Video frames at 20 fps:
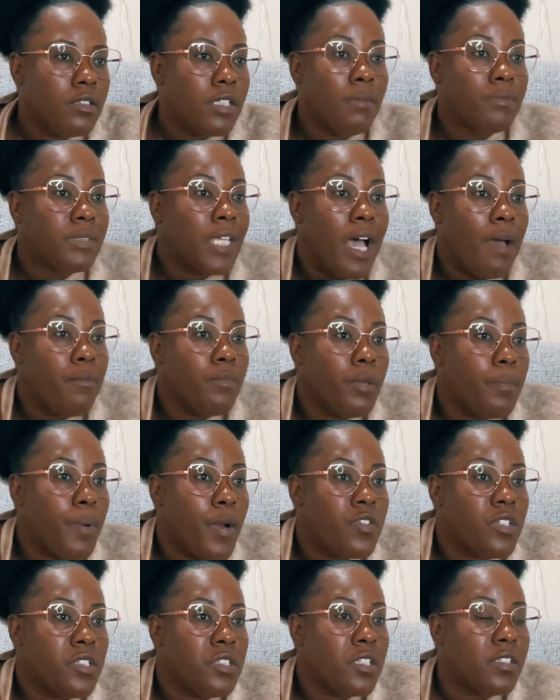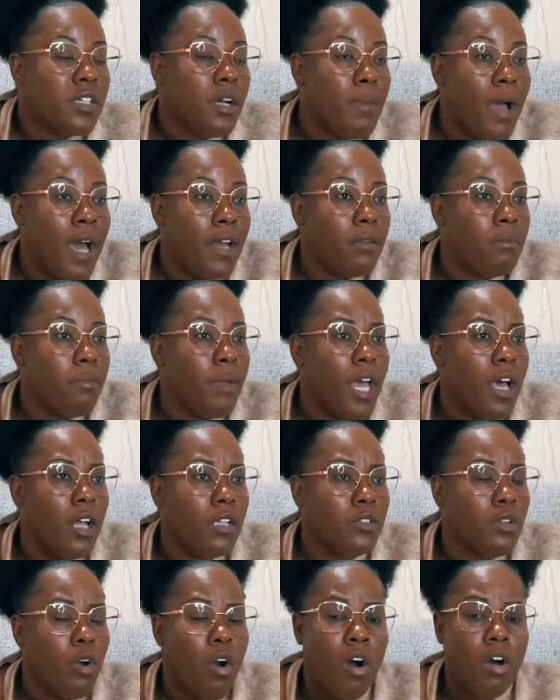Sometimes the person just come out on
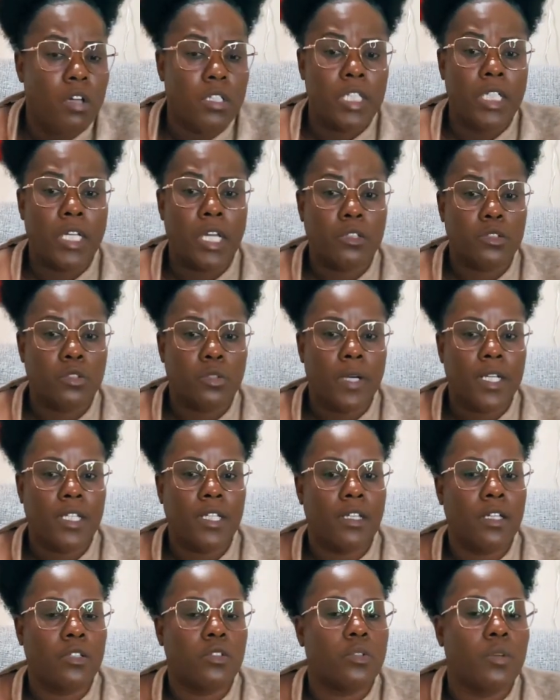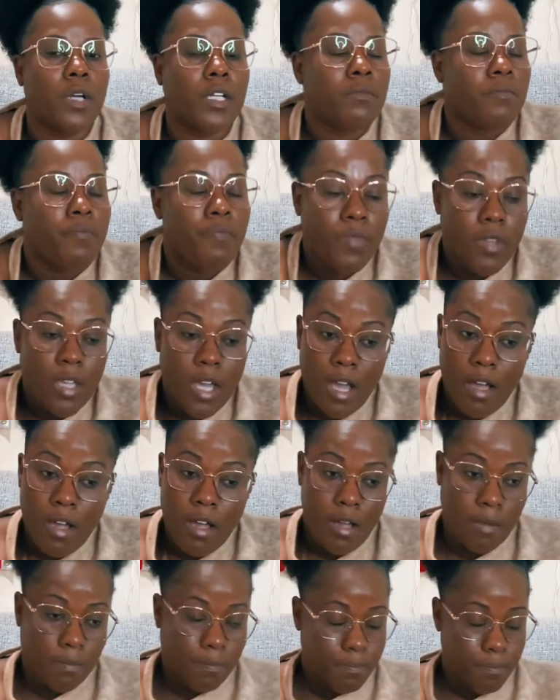bail. Oh, he didn't do it. He didn't do it.
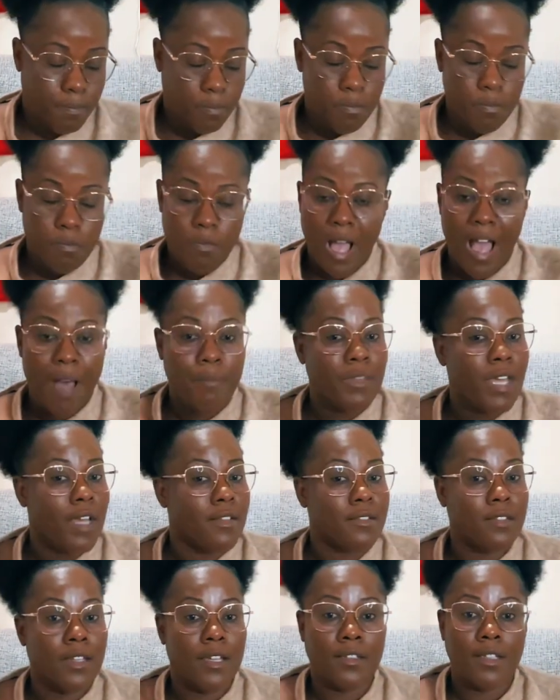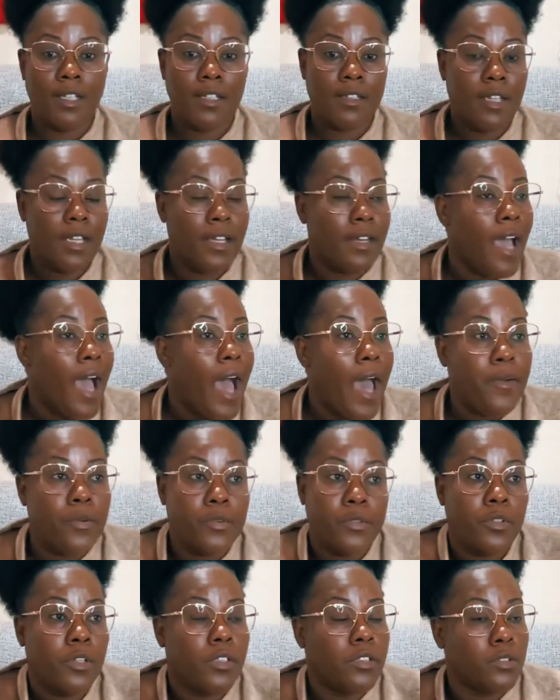I'm not saying he did. I
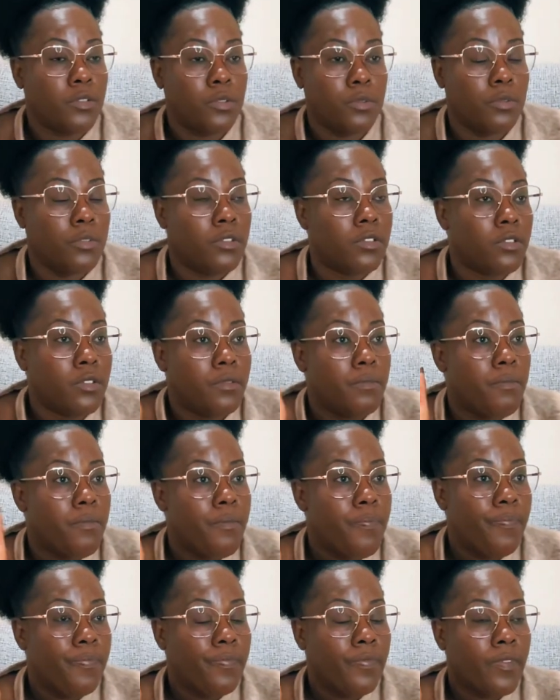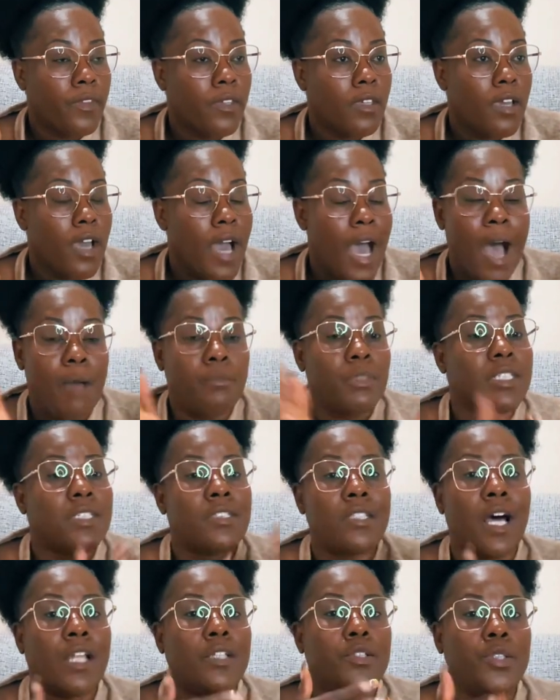don't know the dude. I'm
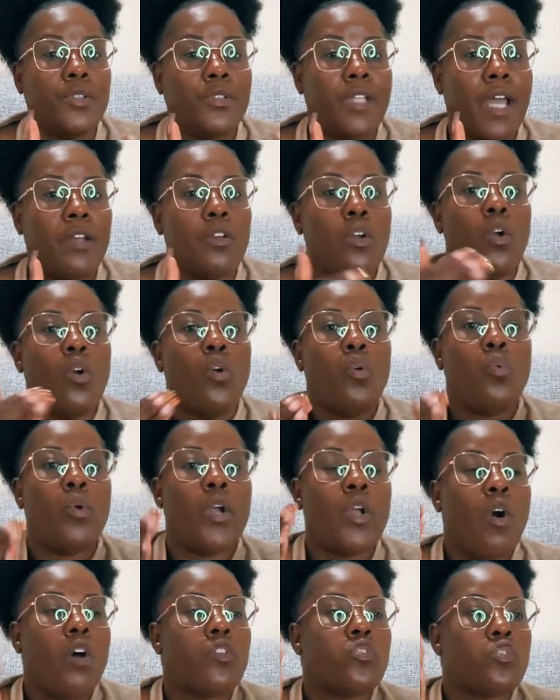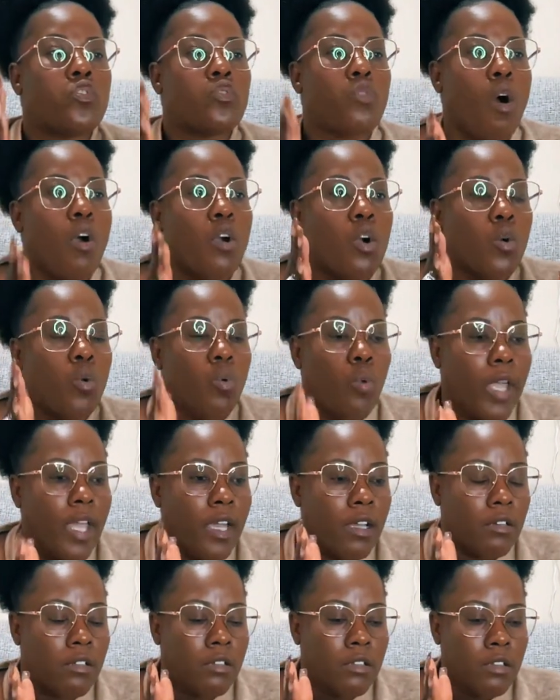just telling you that we are so
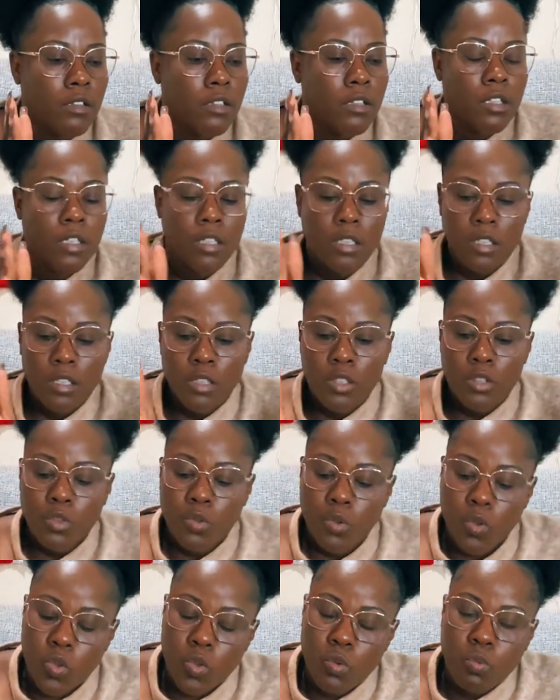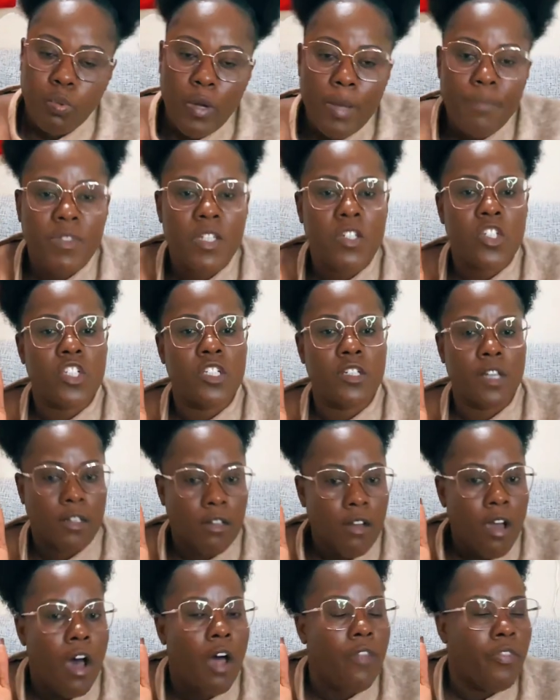quick to sweep the
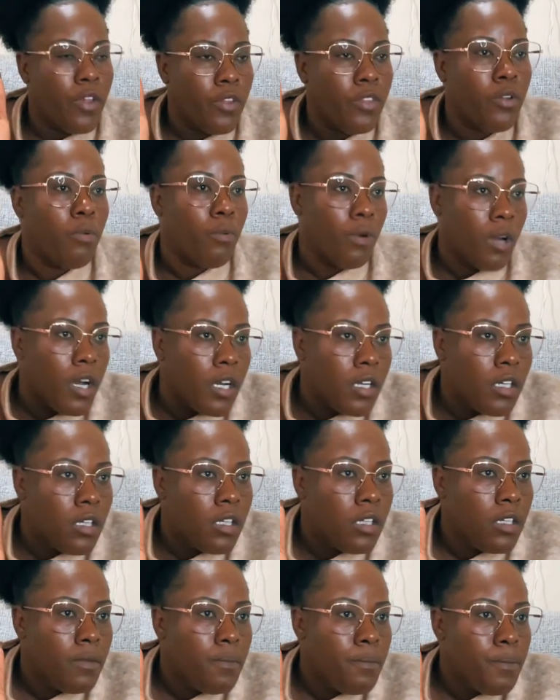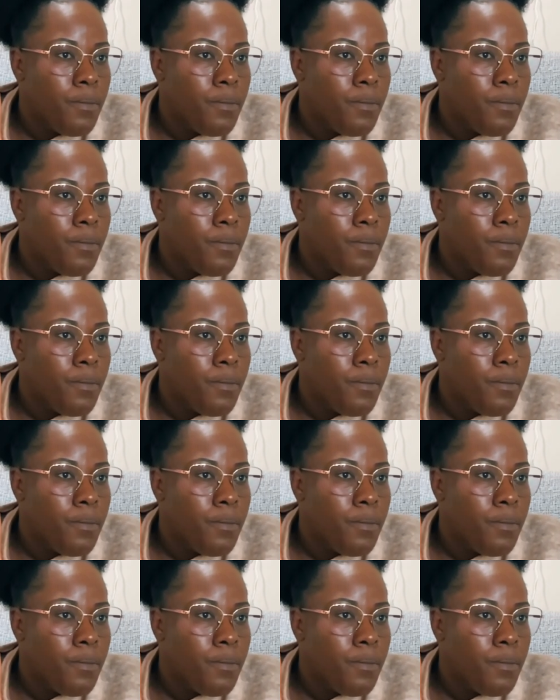shit under the rug.